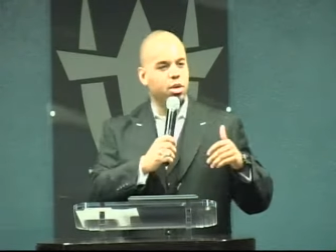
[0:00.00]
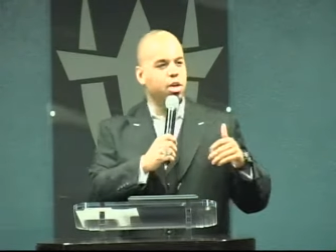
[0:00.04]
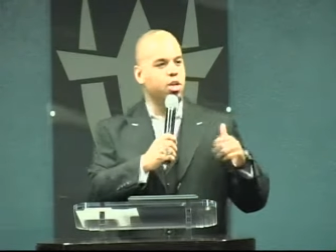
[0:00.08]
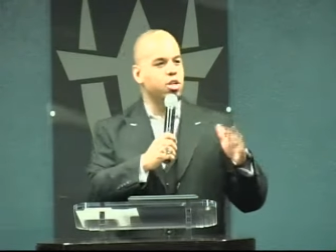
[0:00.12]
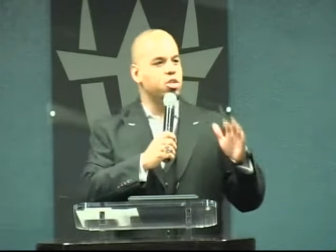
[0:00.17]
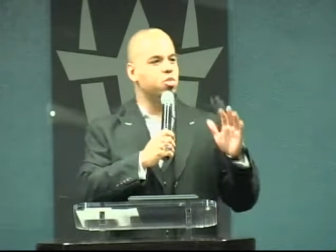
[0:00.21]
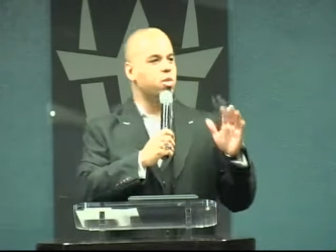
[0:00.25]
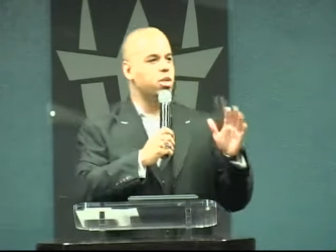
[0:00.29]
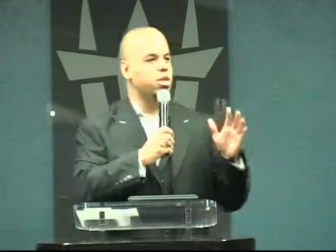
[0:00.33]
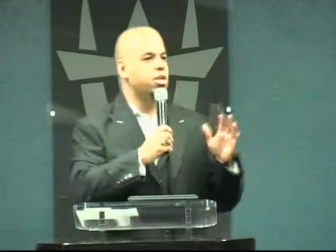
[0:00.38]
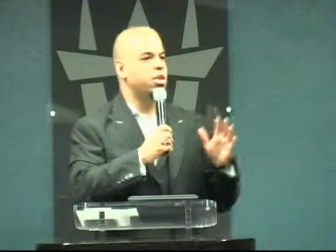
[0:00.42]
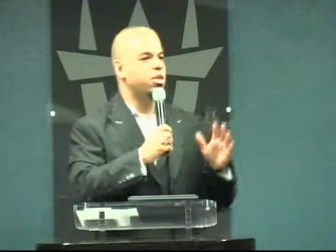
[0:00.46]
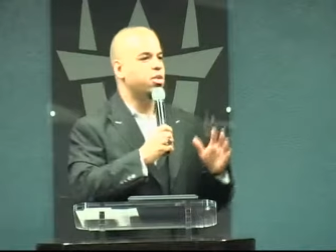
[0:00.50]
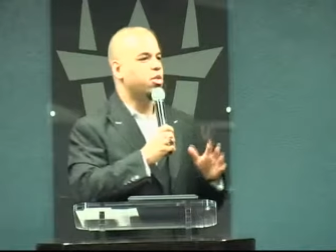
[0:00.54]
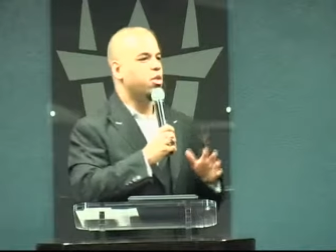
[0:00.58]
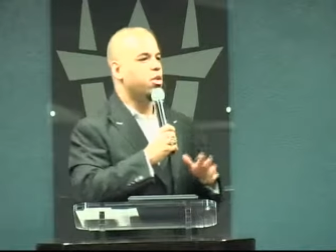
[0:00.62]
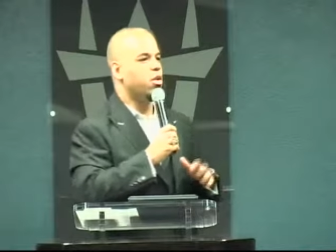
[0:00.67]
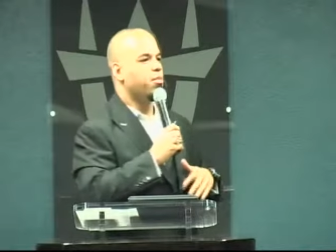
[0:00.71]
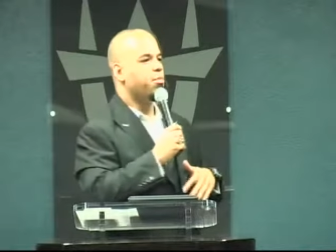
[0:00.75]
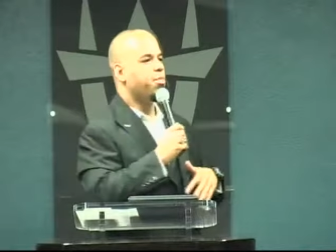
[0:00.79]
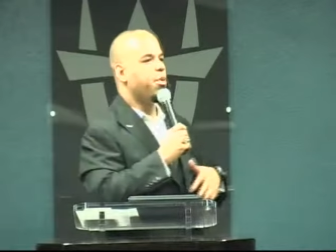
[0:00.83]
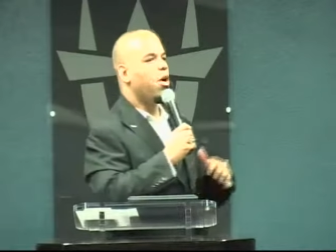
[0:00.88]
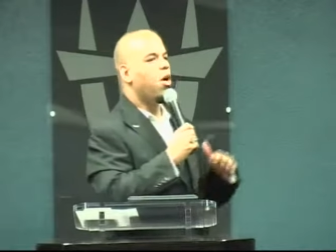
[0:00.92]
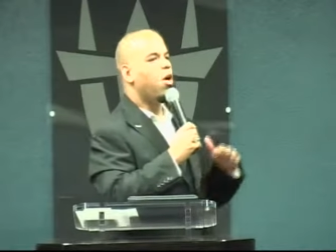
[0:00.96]
Here's what they're
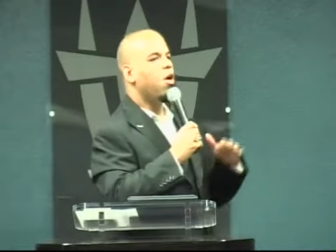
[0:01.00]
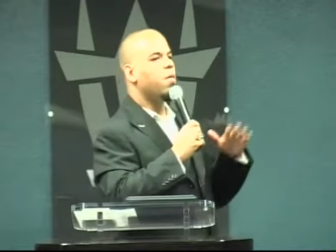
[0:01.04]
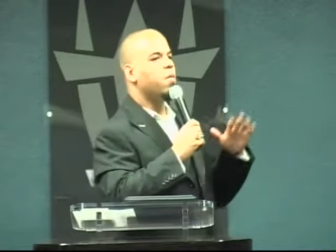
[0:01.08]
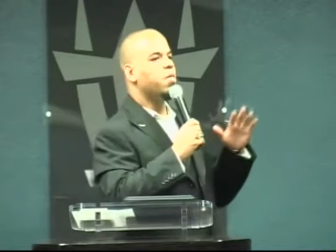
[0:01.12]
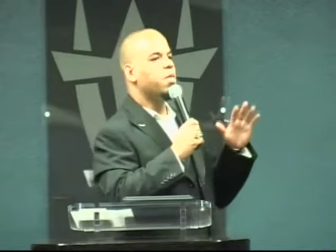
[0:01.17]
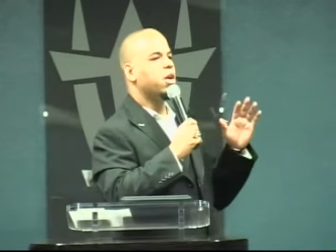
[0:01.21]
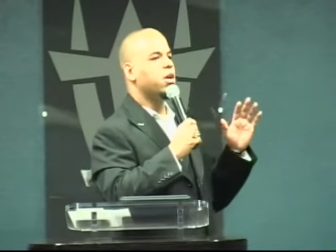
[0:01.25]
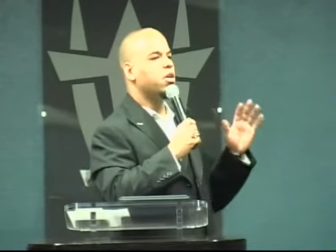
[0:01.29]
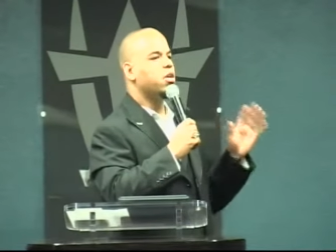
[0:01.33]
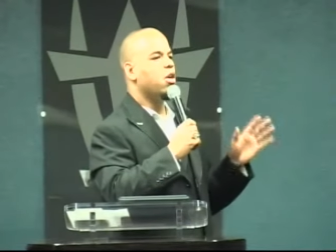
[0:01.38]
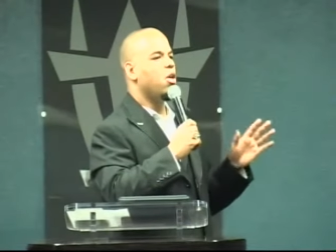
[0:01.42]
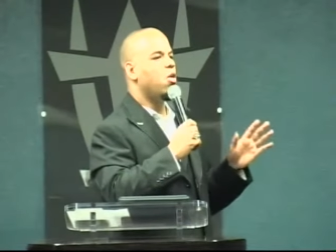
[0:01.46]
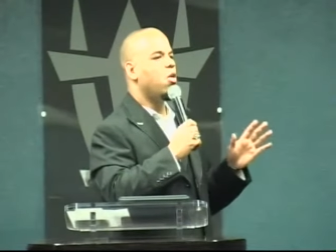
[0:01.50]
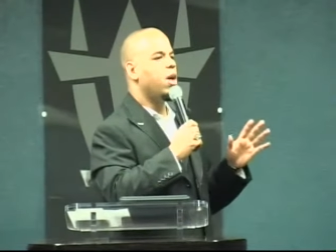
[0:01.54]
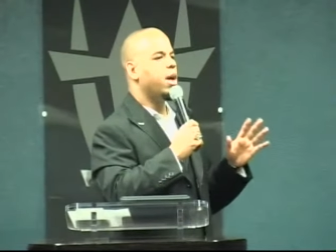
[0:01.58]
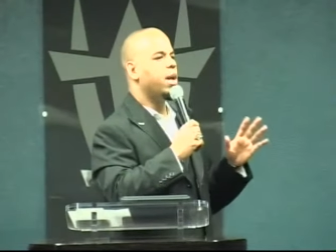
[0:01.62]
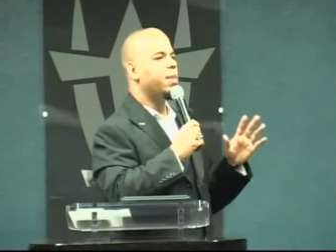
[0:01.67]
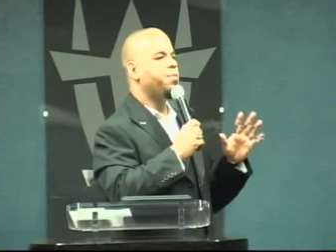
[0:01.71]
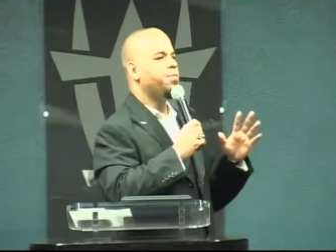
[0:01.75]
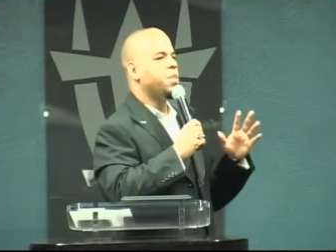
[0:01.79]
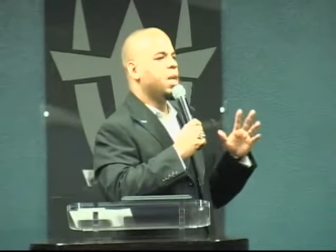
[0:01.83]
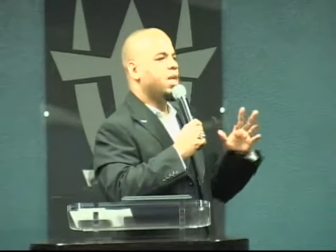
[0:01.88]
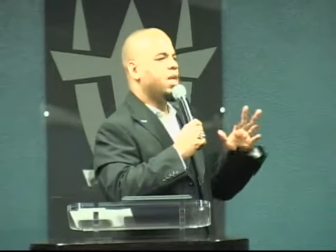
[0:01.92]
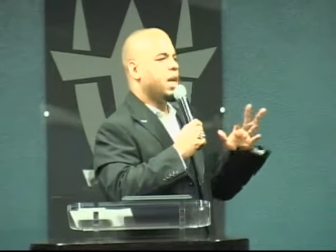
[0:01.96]
doing. Paul, they're
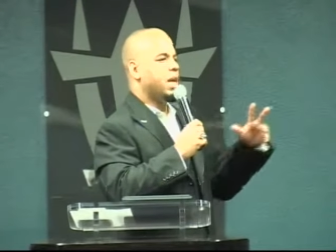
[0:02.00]
going.